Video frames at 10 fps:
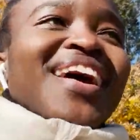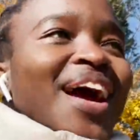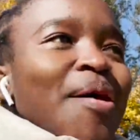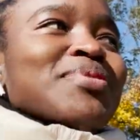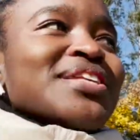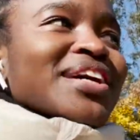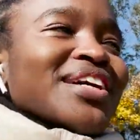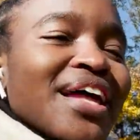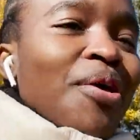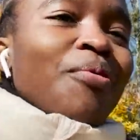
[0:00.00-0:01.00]
And I'm just here
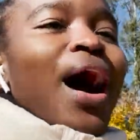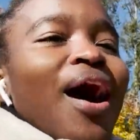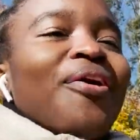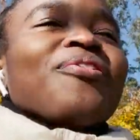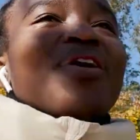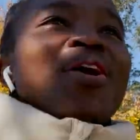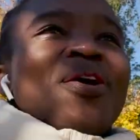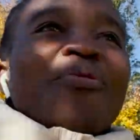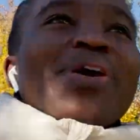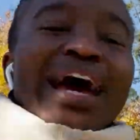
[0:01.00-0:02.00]
like, wow.
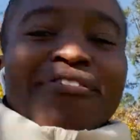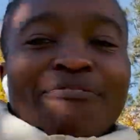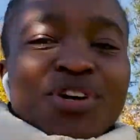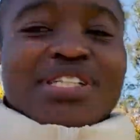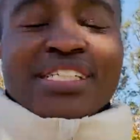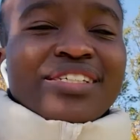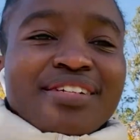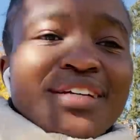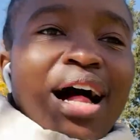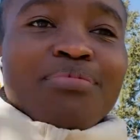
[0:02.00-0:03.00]
When I first listened to
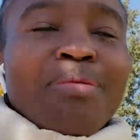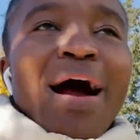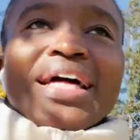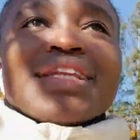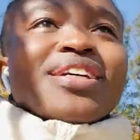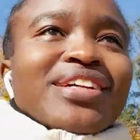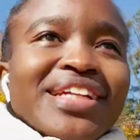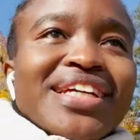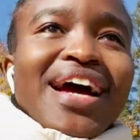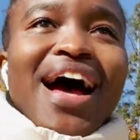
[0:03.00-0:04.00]
this album, I
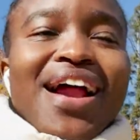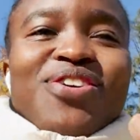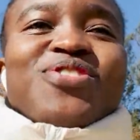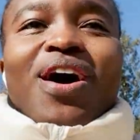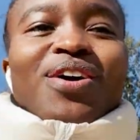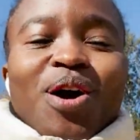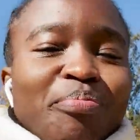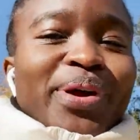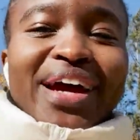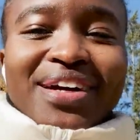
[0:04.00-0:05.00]
literally could not
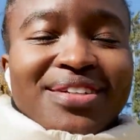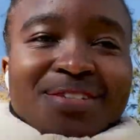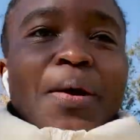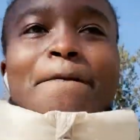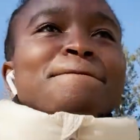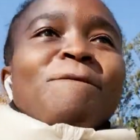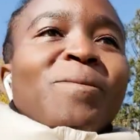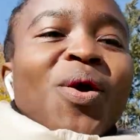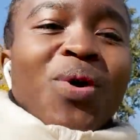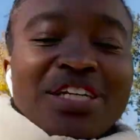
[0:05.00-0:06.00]
comprehend
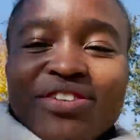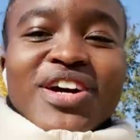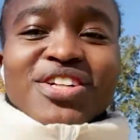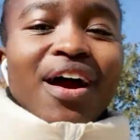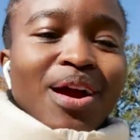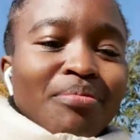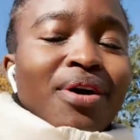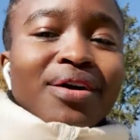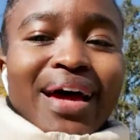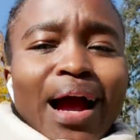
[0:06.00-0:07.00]
what Drake was talking
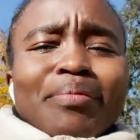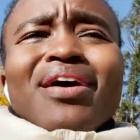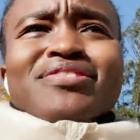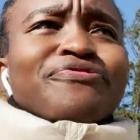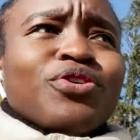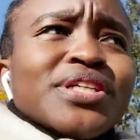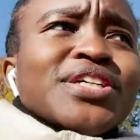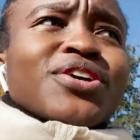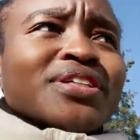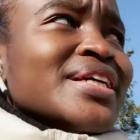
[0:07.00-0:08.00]
about. Like, I mean, I was a
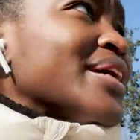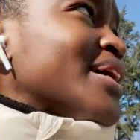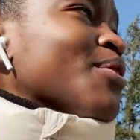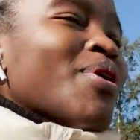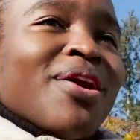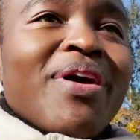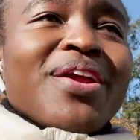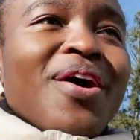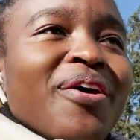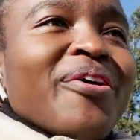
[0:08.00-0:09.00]
14-year-old kid. What do I
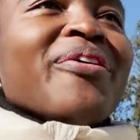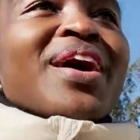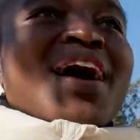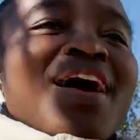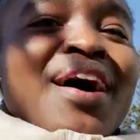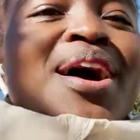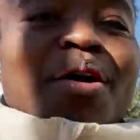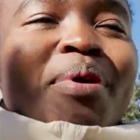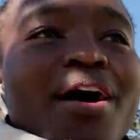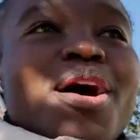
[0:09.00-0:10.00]
know
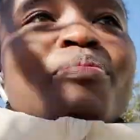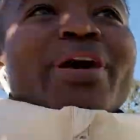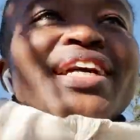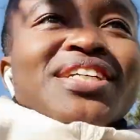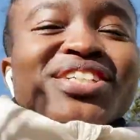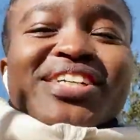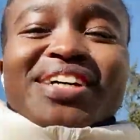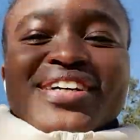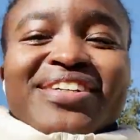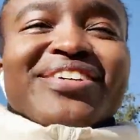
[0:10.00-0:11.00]
about heartbreak and
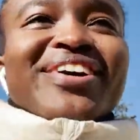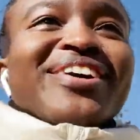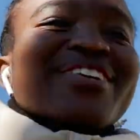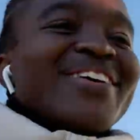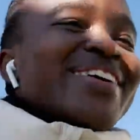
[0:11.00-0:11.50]
shit, you know?